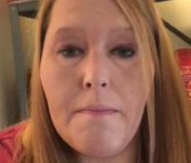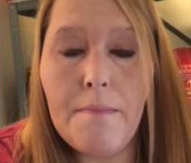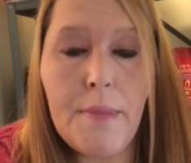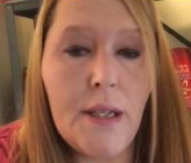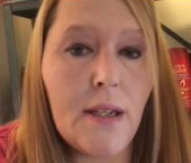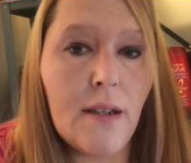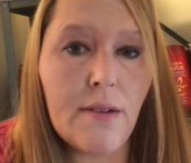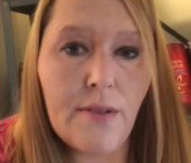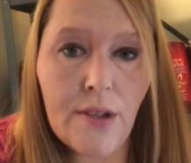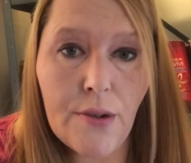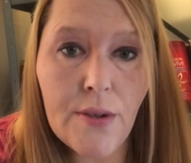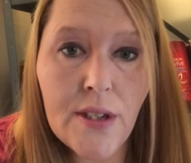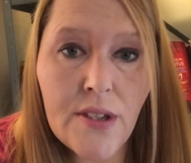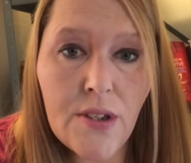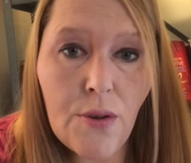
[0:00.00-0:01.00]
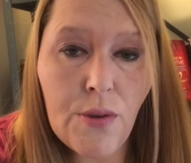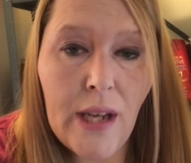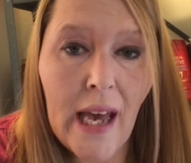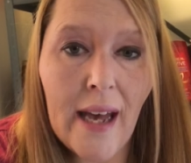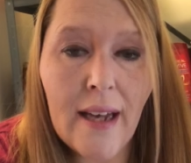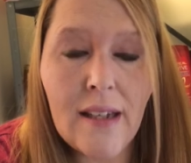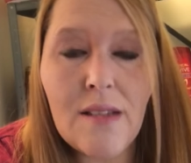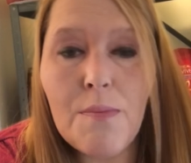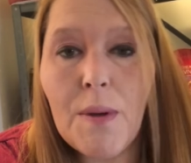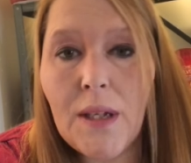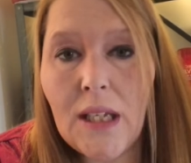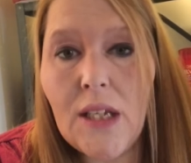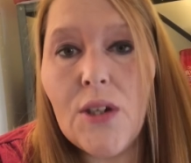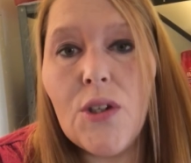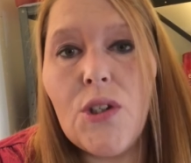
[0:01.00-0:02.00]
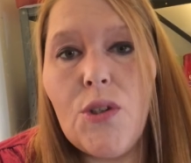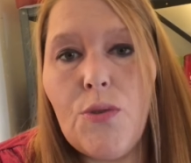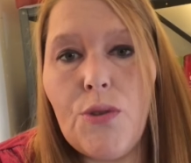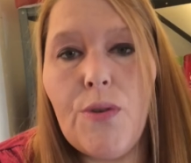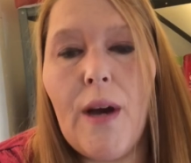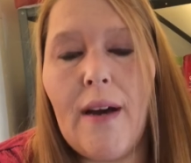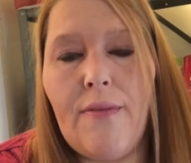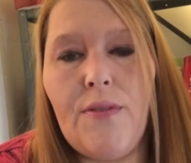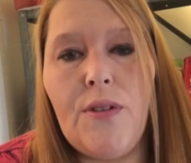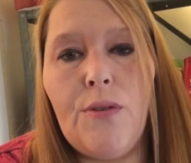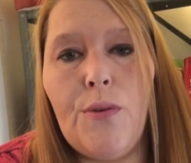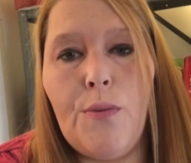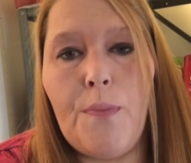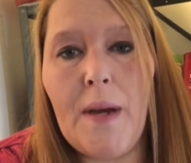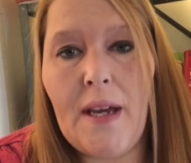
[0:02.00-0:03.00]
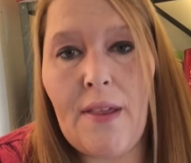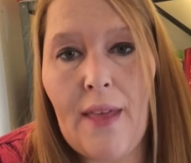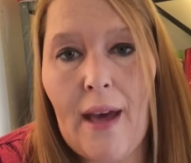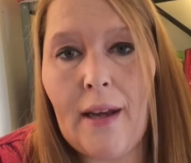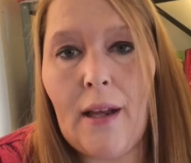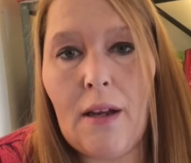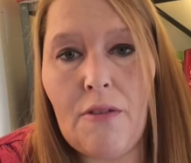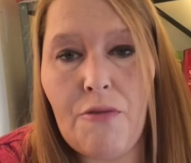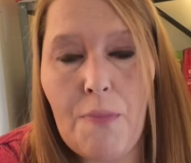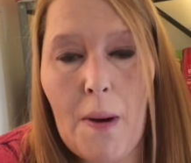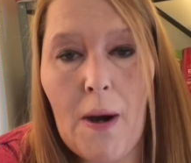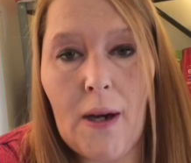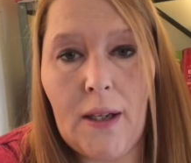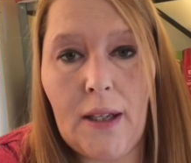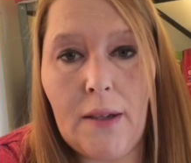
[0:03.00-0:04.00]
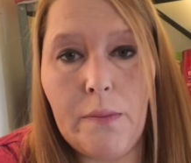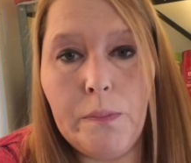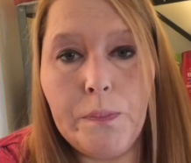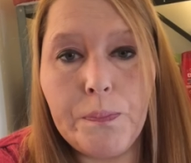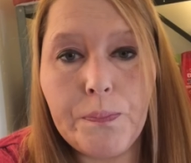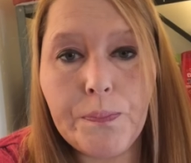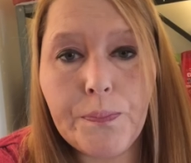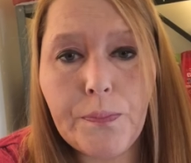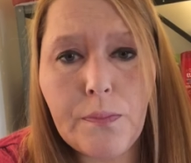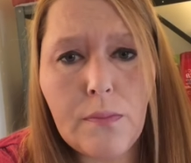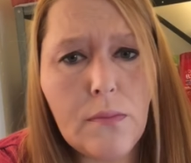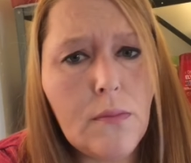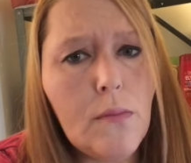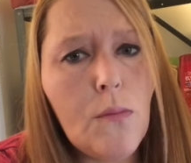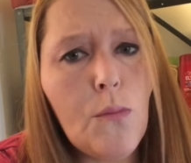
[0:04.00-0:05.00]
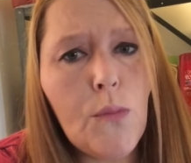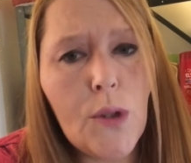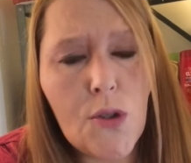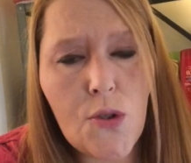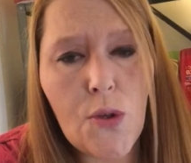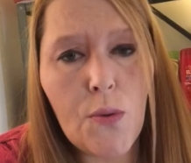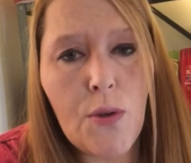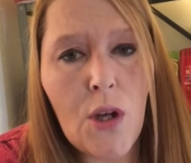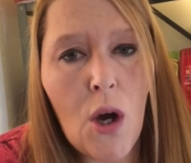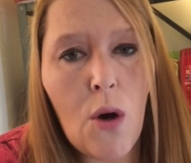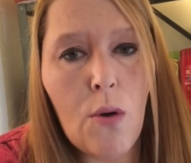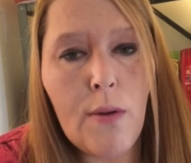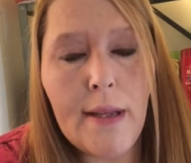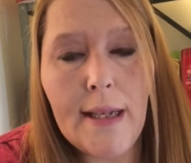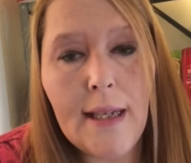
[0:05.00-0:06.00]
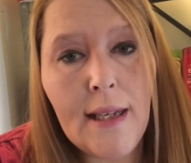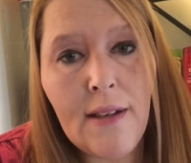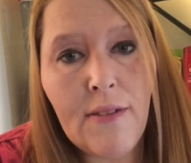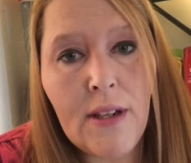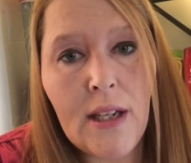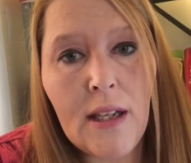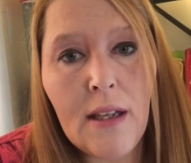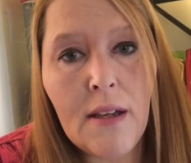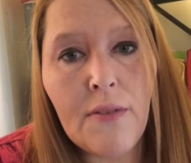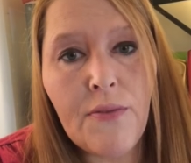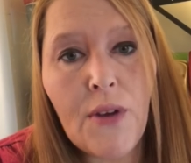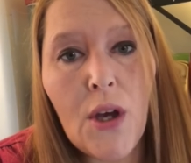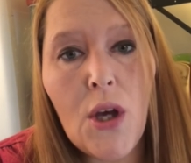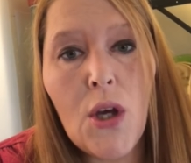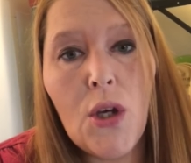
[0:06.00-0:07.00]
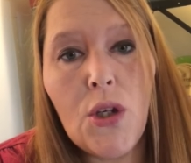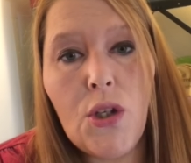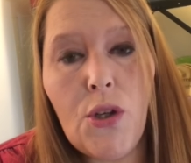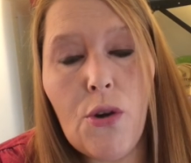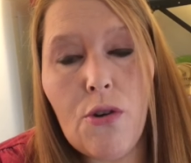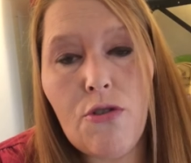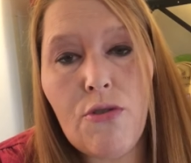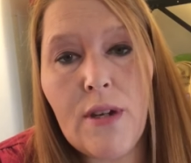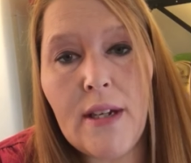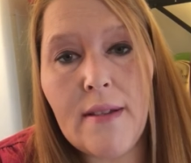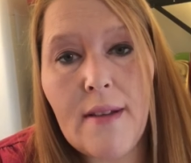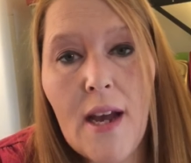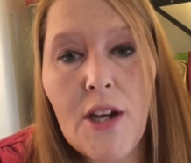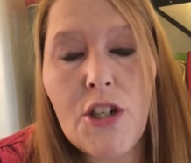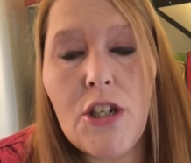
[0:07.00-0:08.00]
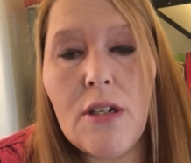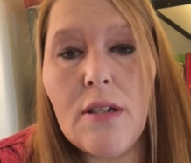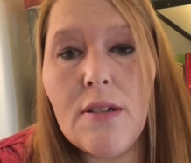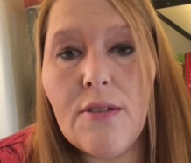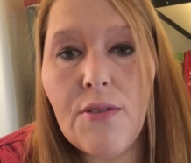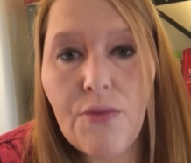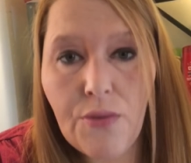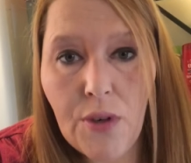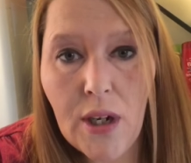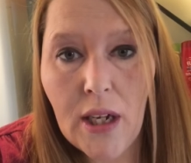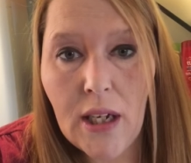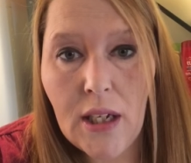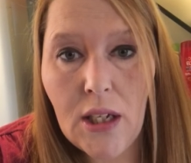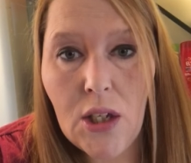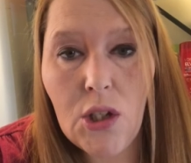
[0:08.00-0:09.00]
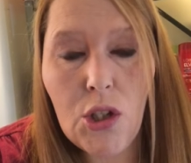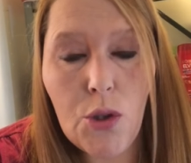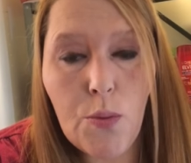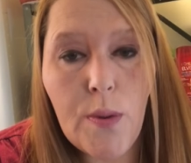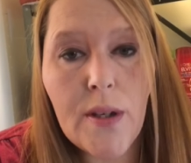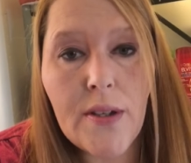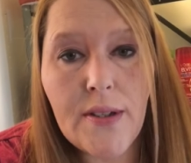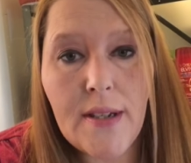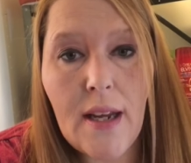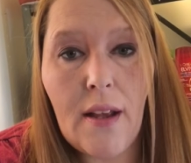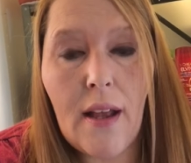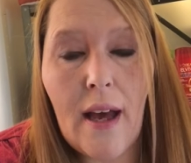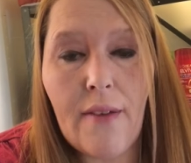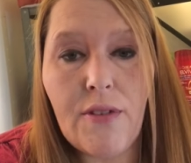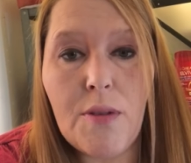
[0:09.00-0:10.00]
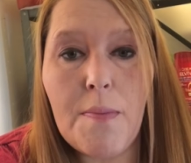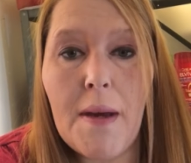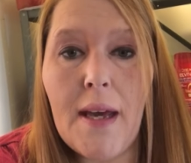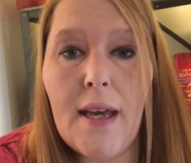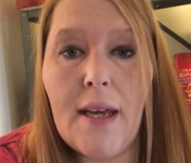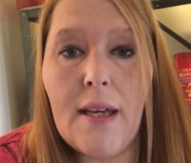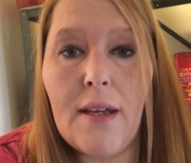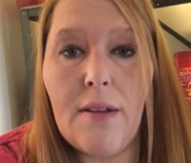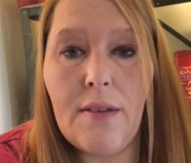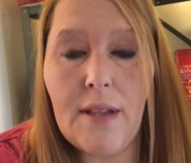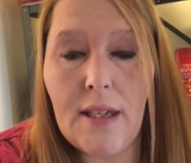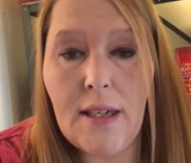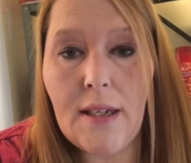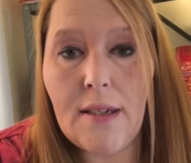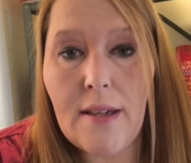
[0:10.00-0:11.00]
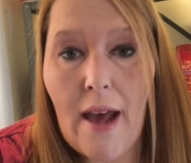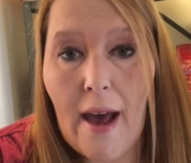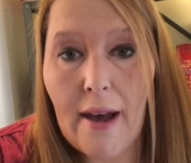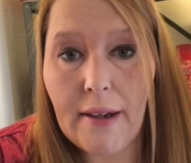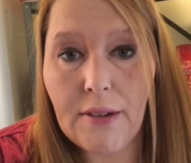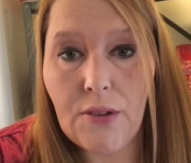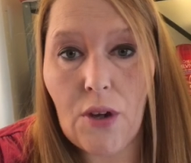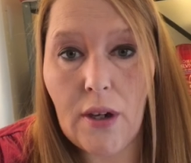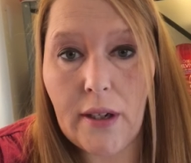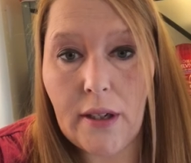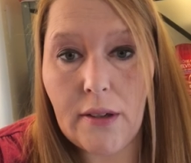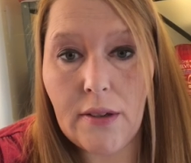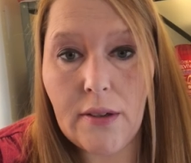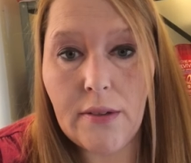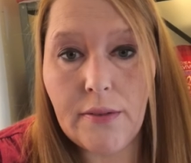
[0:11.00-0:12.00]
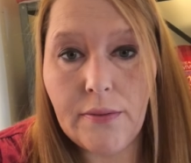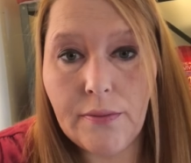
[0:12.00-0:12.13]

because there is no tax, but here you do have to pay that out of pocket. So know that even if your transaction is free, you will still have to pay the tax on it.